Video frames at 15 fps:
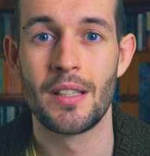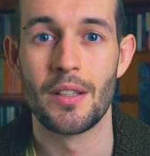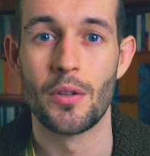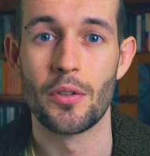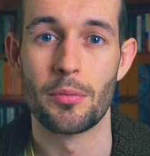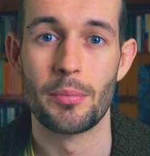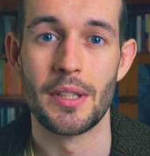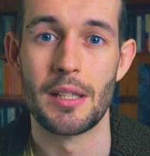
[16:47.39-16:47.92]

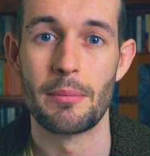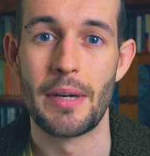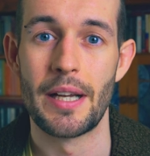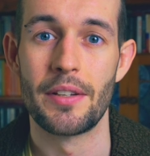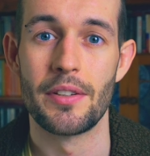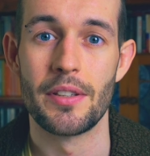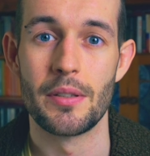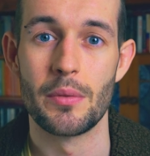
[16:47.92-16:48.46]
Ultimately,
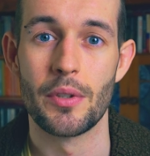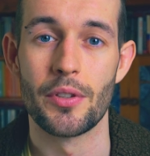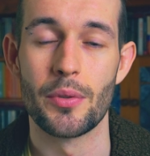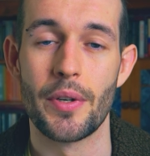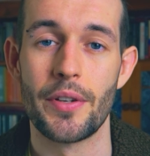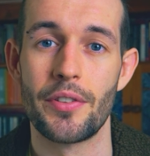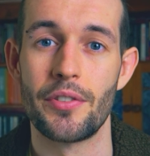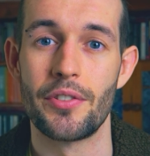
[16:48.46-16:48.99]
Mandy, what do
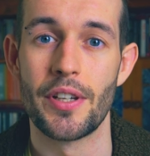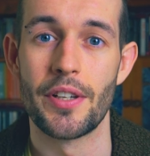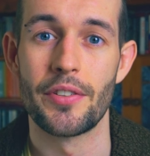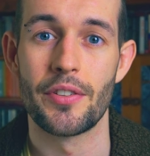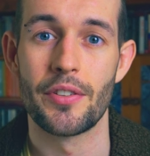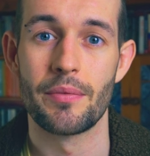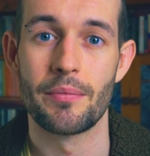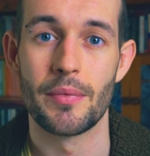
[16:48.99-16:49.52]
I
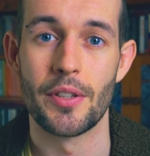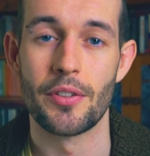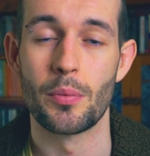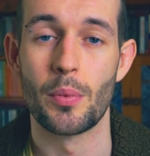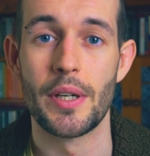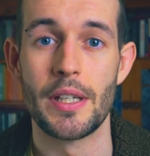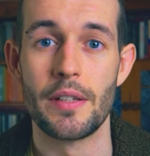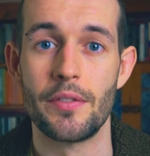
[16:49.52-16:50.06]
suggest as a
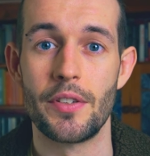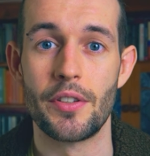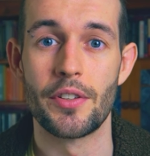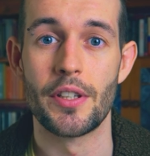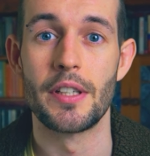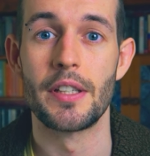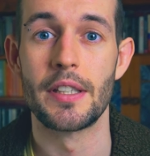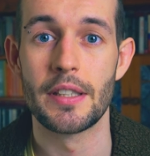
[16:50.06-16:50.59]
way of
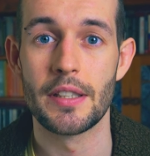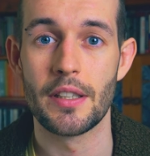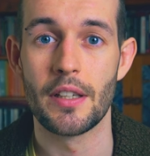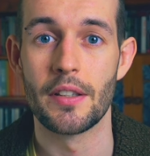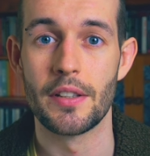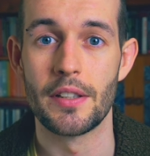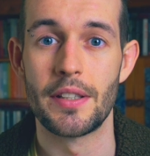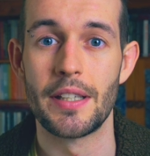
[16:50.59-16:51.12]
discerning
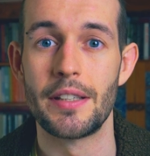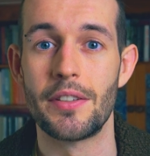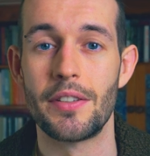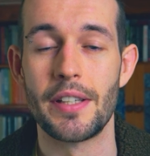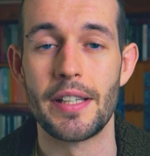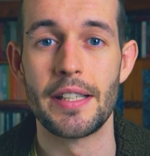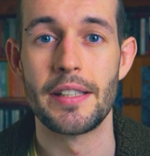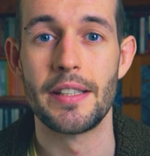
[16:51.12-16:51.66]
on the
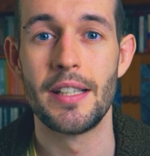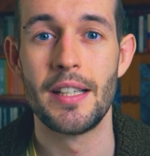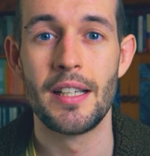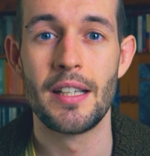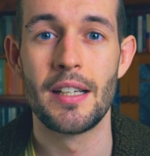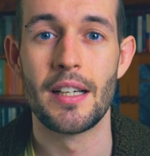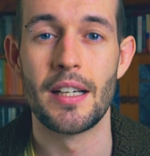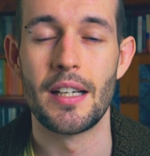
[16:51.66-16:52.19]
day-to-day?
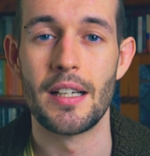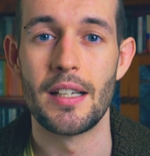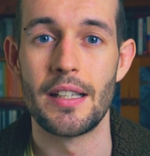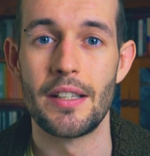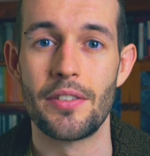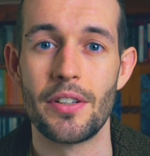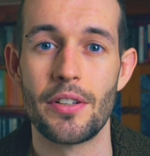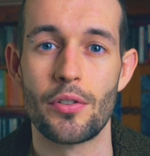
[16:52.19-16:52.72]

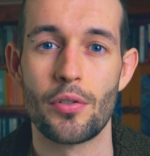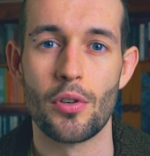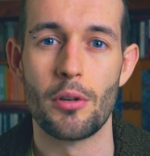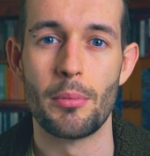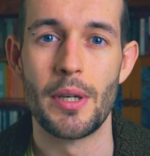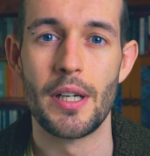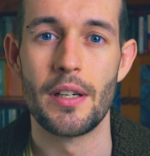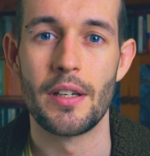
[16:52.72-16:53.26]
Is it a
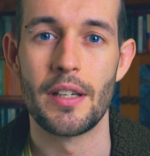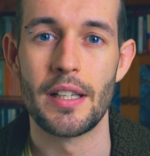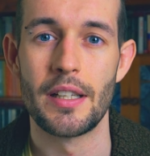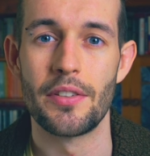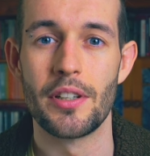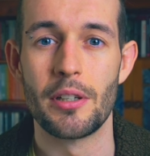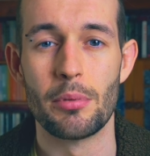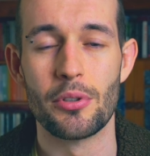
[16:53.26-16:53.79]
trauma?
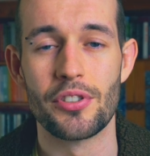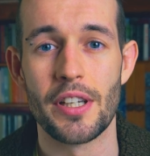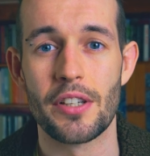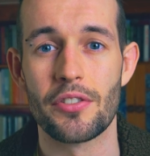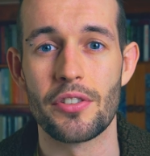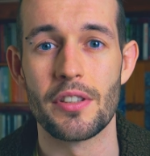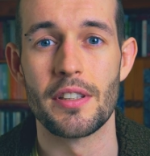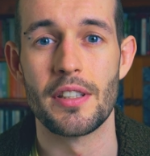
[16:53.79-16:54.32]
Is it a
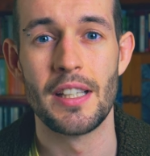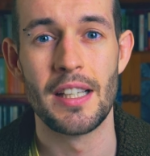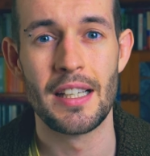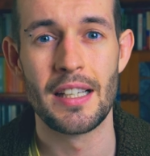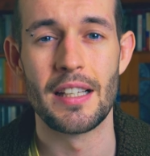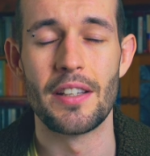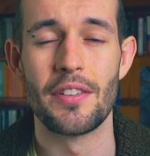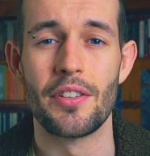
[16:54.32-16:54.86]
projection?
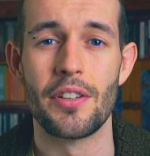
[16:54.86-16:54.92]
Is